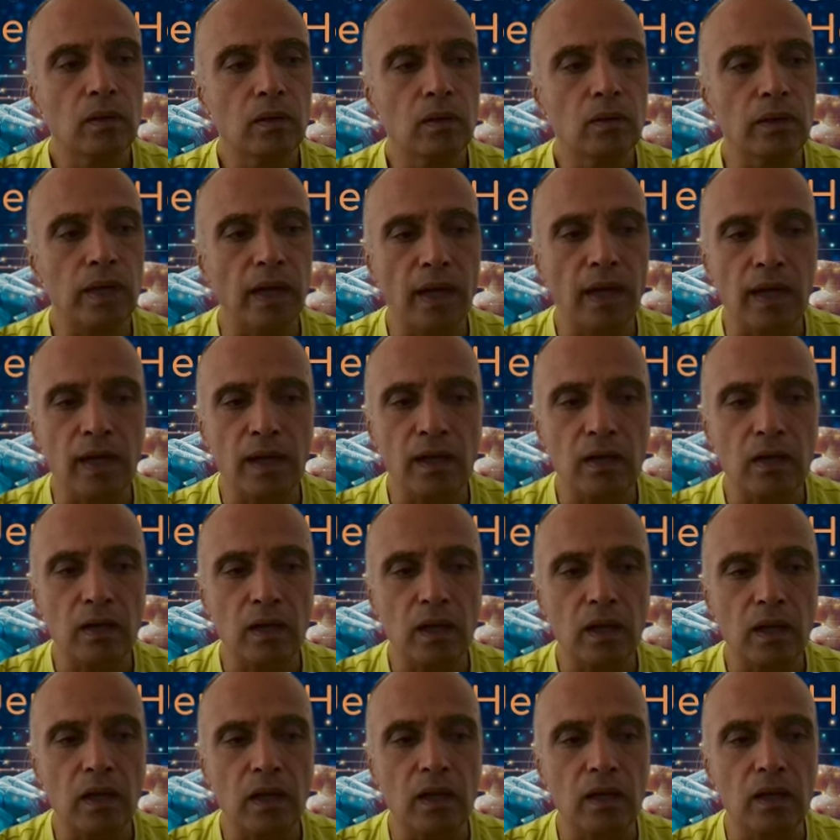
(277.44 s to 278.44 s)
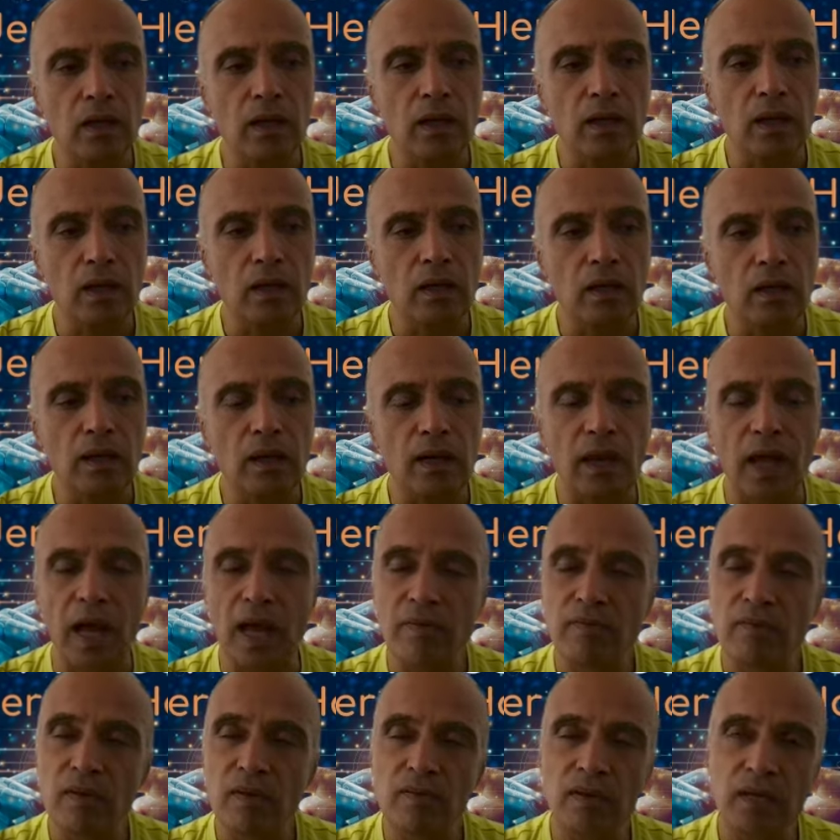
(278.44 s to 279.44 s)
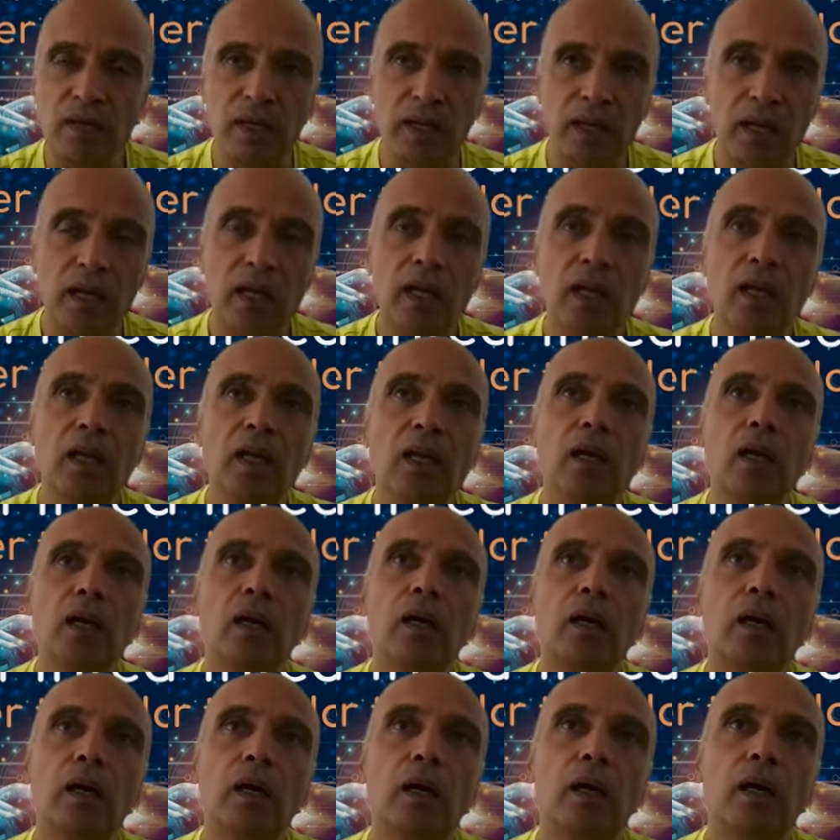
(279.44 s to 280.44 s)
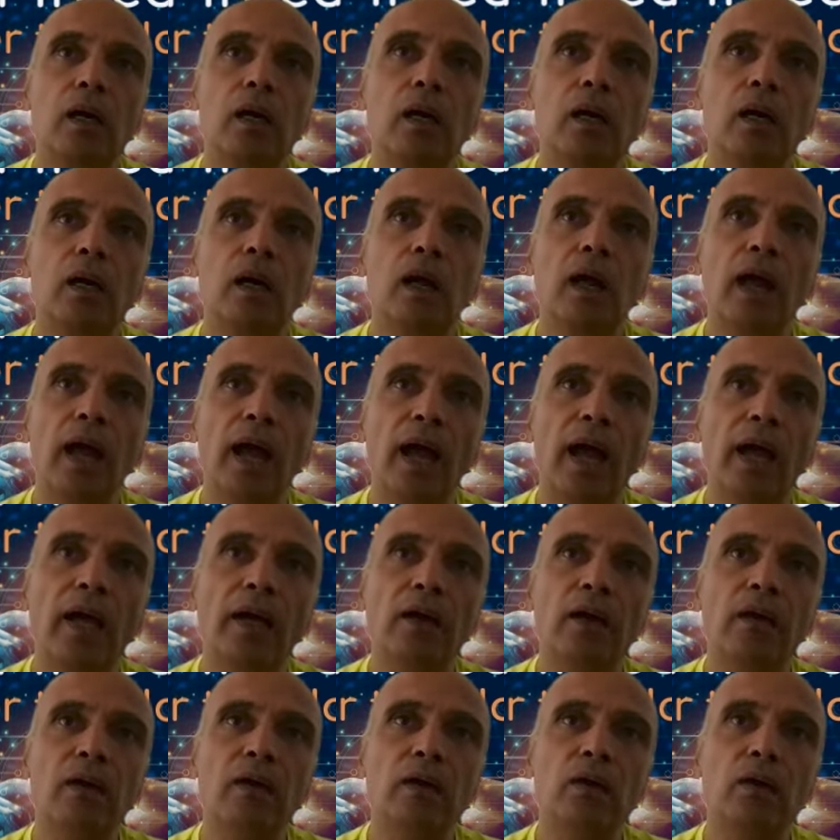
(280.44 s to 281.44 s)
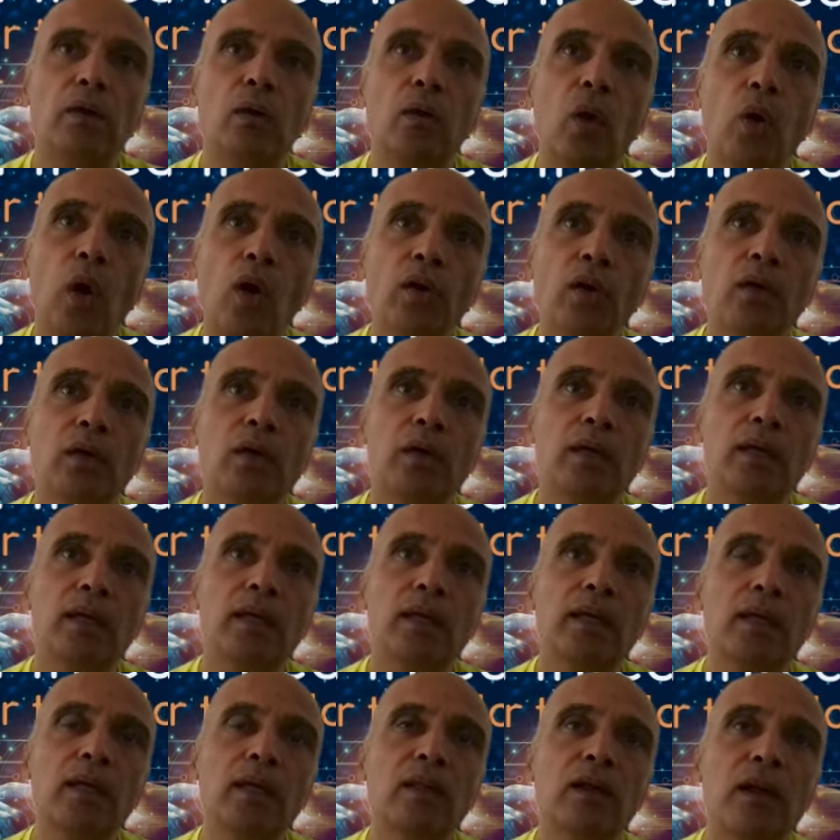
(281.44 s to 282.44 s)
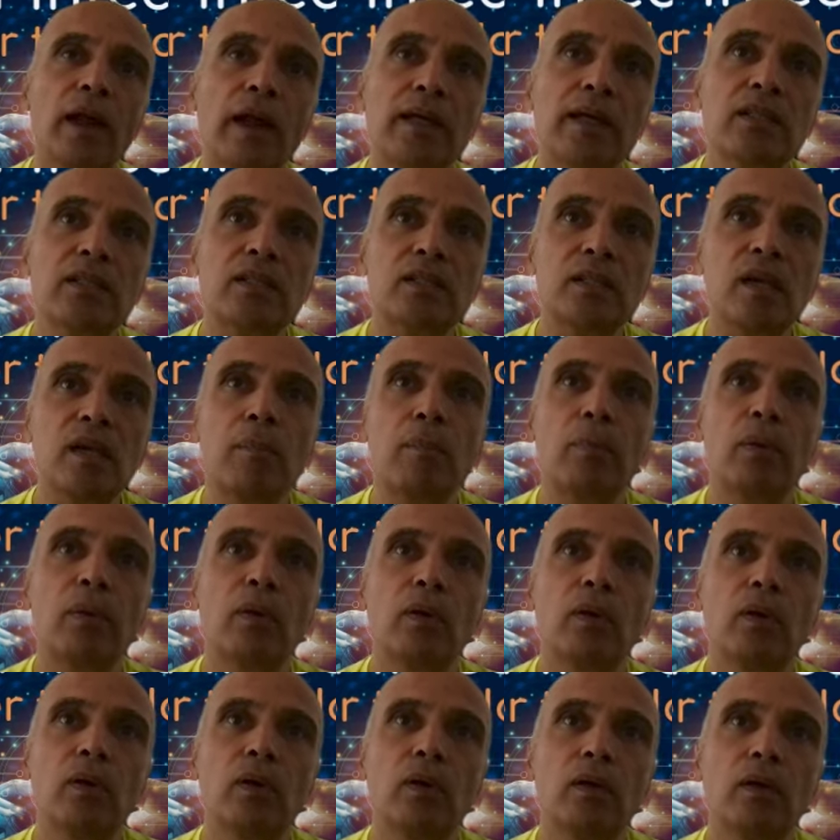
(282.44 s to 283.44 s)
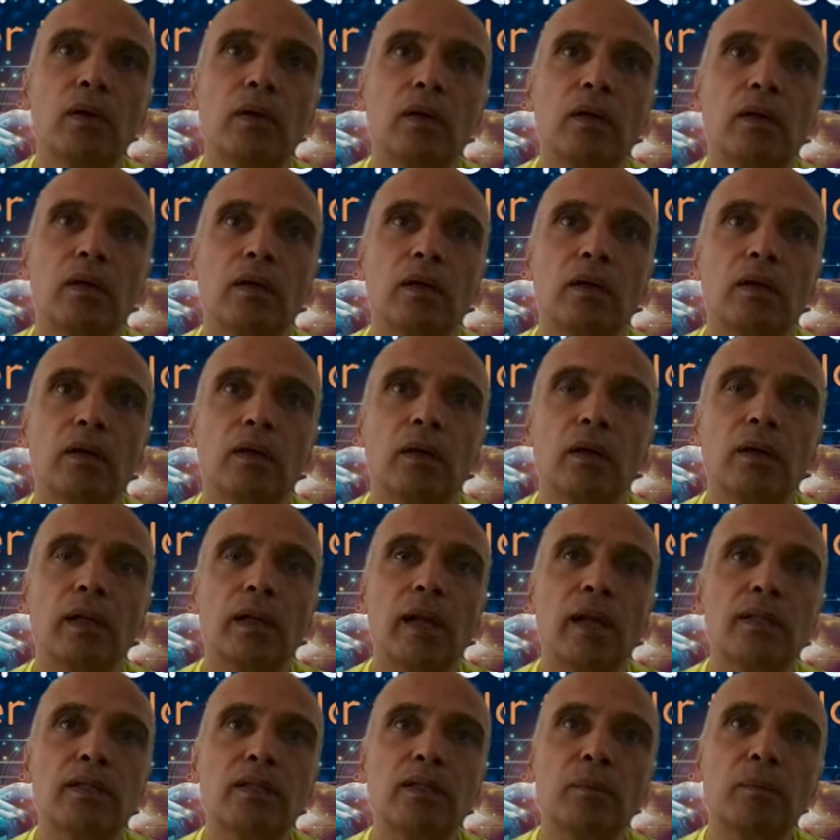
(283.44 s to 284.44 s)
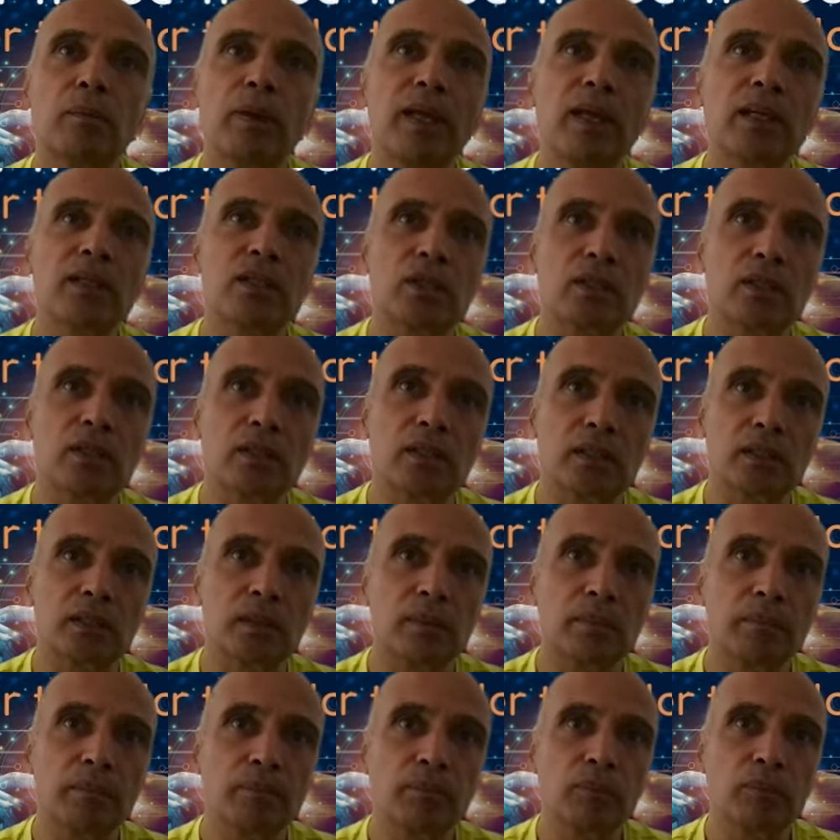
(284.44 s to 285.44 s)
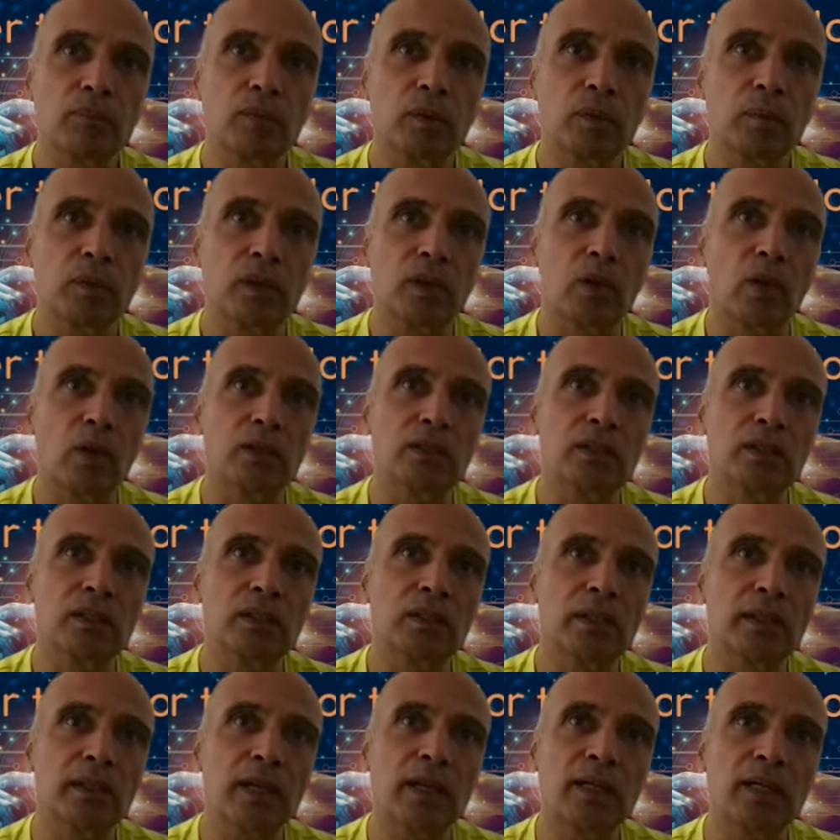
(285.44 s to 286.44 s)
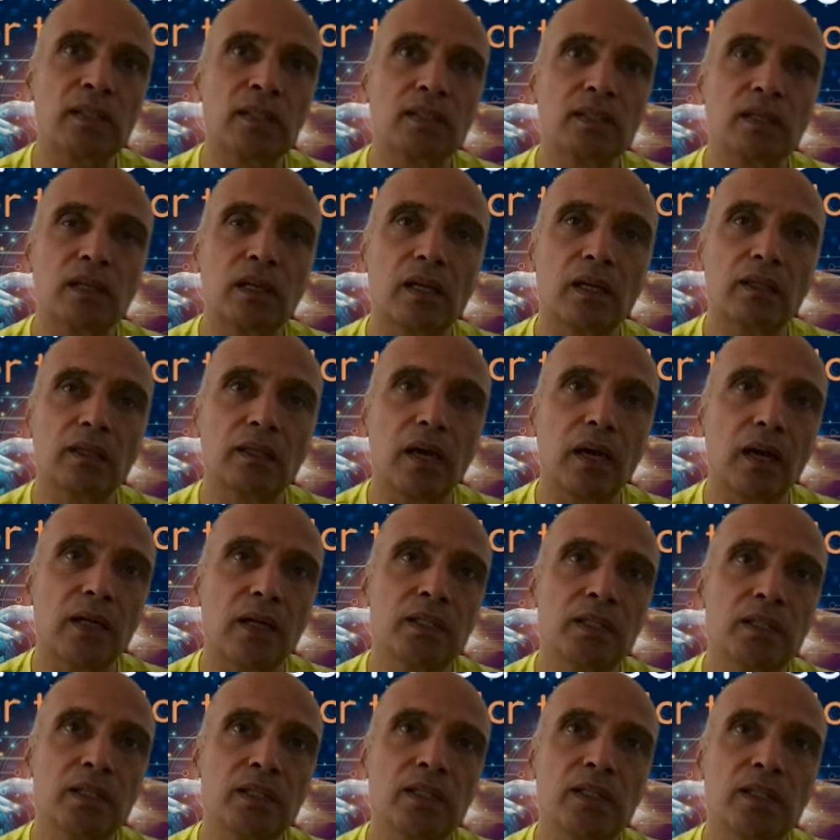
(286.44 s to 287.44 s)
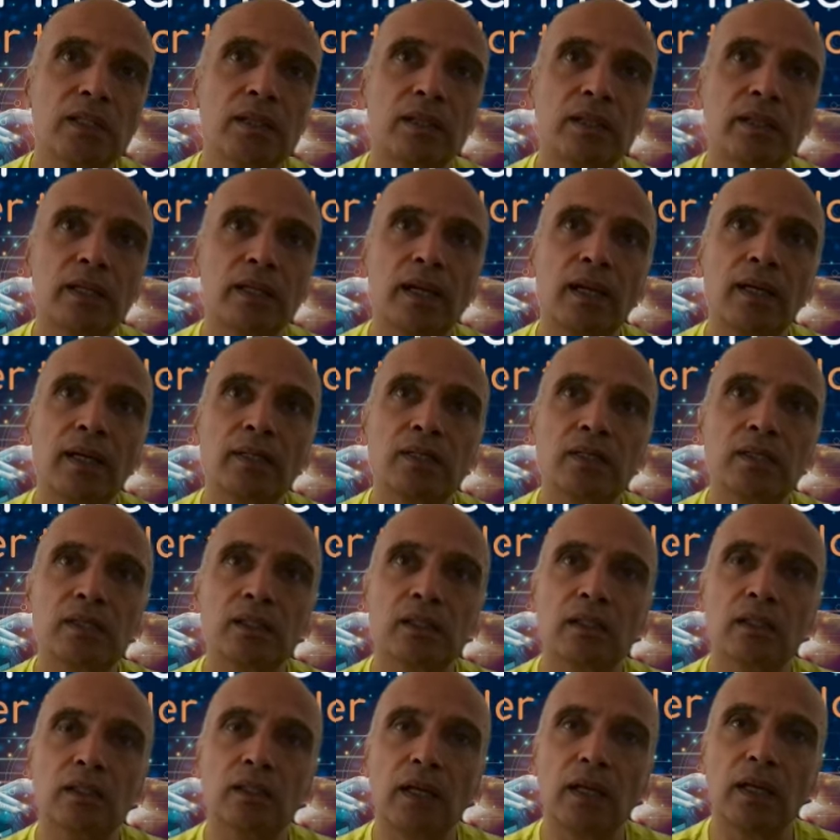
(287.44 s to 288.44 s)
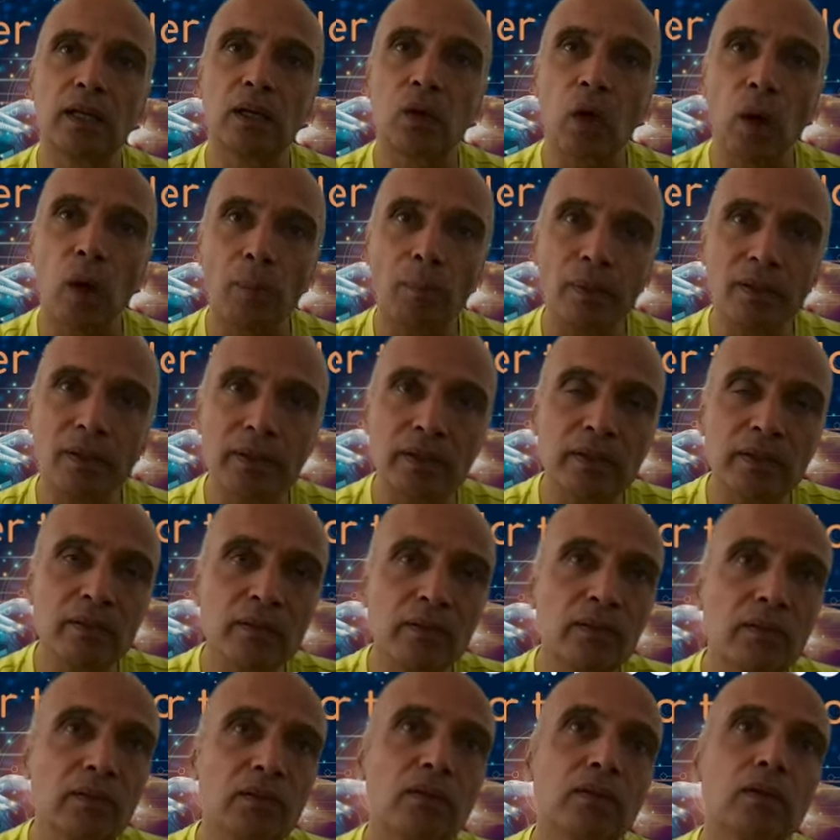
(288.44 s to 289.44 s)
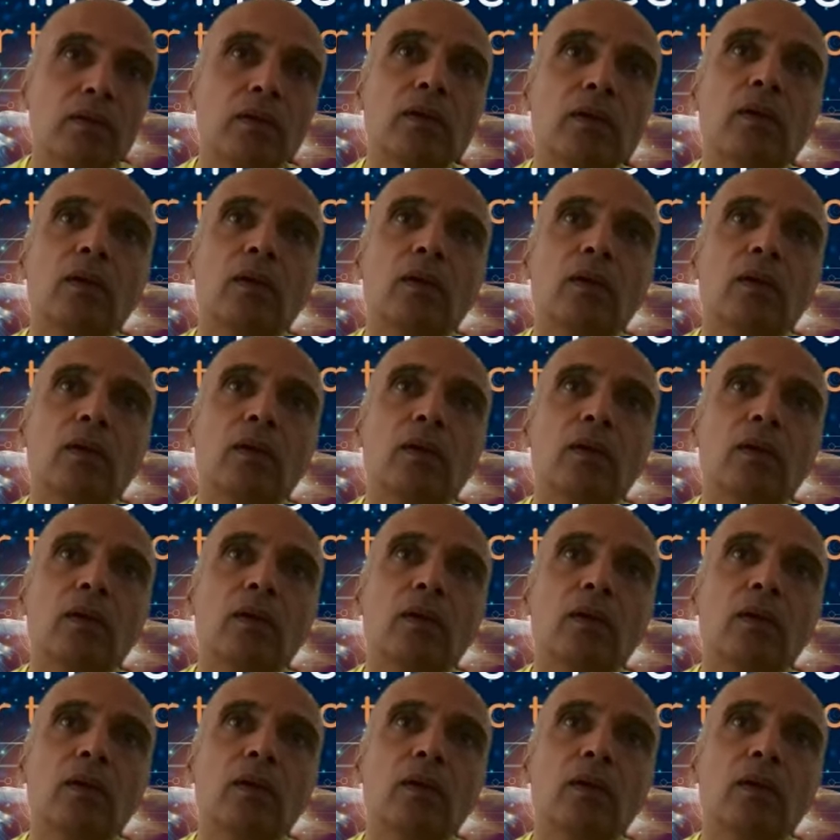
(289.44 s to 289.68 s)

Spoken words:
there in life every day, and not taking the right step creates the biggest risk. Because it creates lethargy, it creates incompetence,